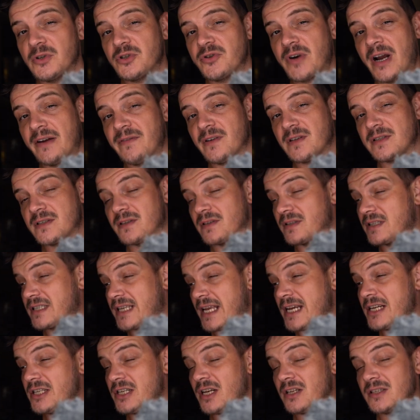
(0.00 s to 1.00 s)
travels to
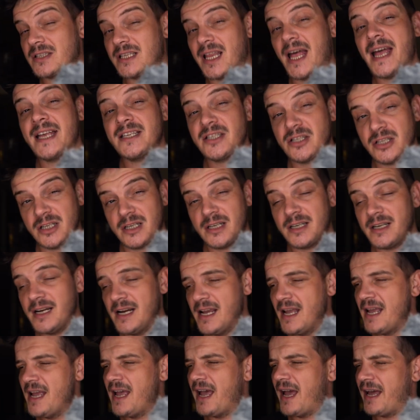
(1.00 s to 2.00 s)
Seychelles last year.
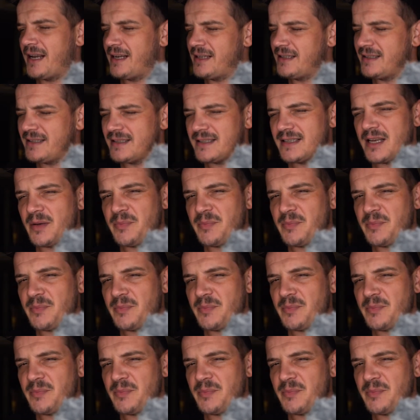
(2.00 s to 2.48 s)
And in this